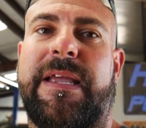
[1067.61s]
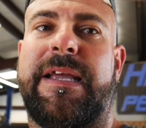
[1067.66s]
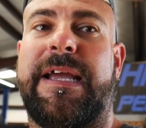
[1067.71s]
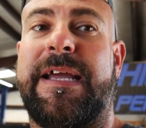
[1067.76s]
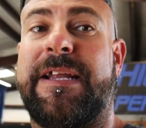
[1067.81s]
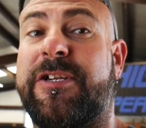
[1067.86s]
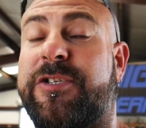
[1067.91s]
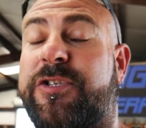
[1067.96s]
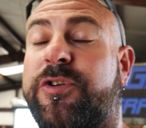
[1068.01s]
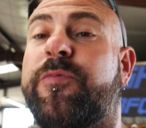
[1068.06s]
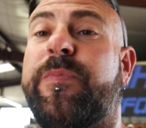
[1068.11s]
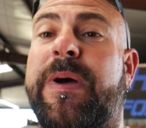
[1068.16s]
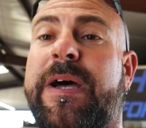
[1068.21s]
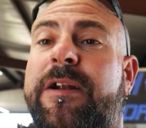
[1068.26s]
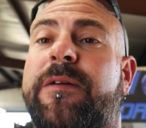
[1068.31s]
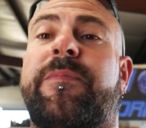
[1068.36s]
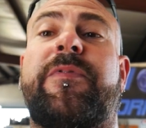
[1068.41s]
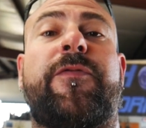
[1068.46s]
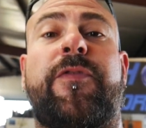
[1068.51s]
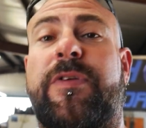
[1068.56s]
and to do
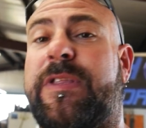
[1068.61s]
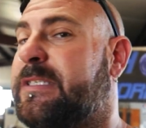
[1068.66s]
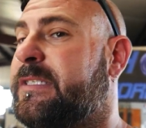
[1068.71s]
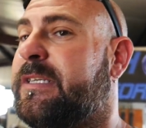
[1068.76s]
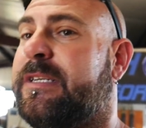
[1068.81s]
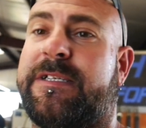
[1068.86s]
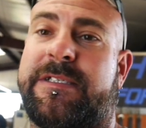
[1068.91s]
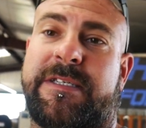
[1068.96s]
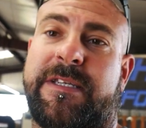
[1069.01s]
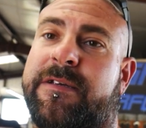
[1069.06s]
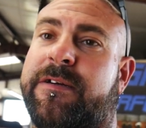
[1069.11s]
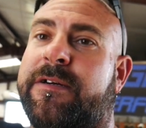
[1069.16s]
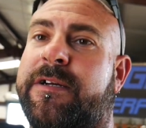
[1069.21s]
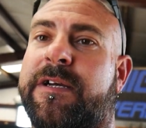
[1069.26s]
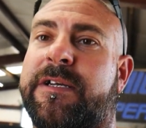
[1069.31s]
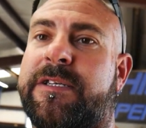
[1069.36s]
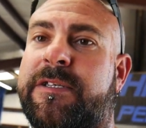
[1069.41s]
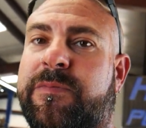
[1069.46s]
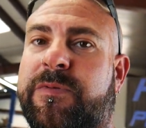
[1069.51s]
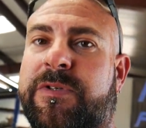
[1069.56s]
better before they send it to their
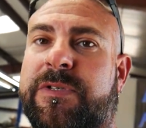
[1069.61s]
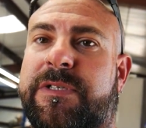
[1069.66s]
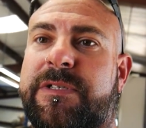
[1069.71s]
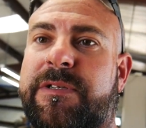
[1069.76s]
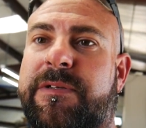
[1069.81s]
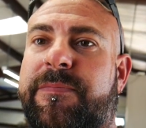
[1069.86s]
customers.